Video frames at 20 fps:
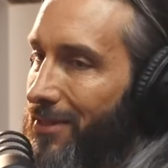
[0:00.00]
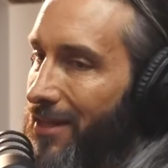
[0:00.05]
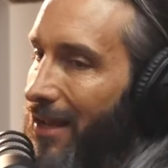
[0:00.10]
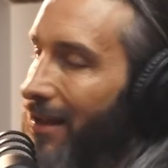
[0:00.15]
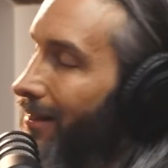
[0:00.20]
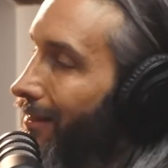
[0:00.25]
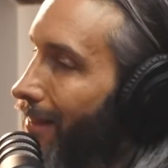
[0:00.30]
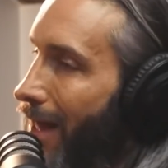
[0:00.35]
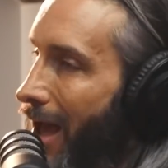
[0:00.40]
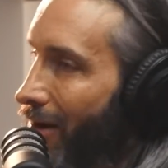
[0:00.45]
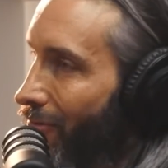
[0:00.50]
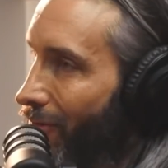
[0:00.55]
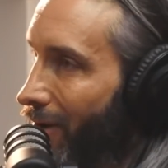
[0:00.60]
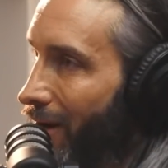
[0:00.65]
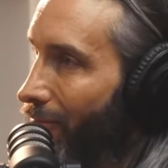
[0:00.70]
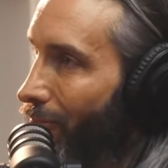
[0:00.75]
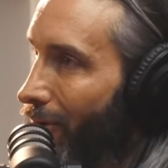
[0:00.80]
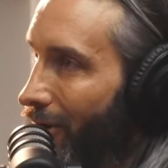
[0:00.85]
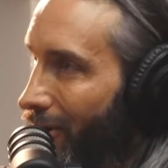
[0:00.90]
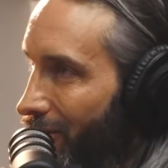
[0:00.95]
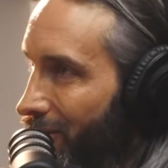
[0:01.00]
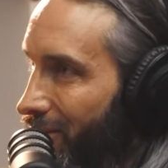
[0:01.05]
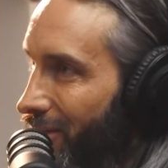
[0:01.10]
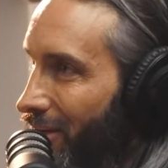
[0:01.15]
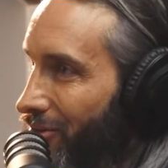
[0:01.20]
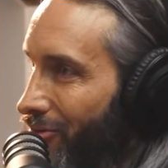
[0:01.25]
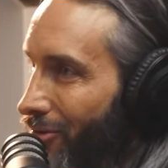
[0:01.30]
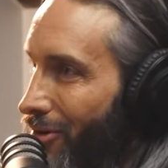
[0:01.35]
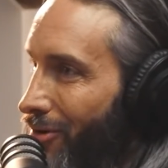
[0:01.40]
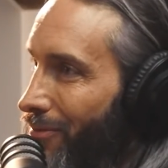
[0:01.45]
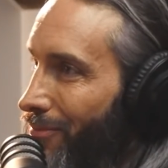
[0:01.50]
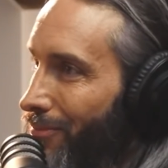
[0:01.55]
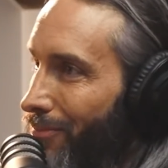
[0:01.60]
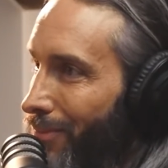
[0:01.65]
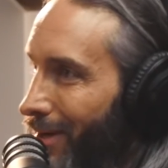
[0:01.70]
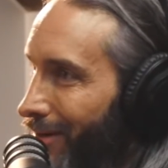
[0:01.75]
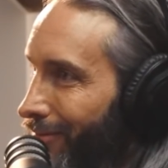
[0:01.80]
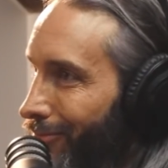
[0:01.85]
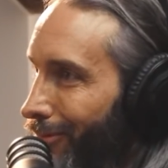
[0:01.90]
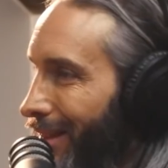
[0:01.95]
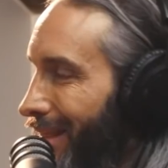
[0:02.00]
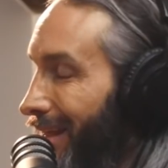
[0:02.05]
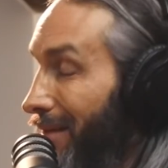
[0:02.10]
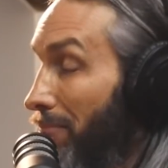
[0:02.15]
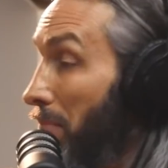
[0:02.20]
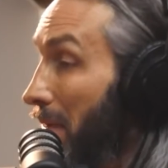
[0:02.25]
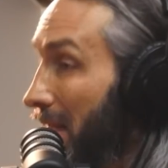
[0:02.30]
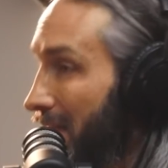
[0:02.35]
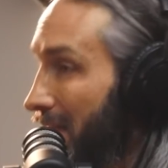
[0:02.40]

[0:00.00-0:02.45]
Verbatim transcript: almost like a lottery winner syndrome but within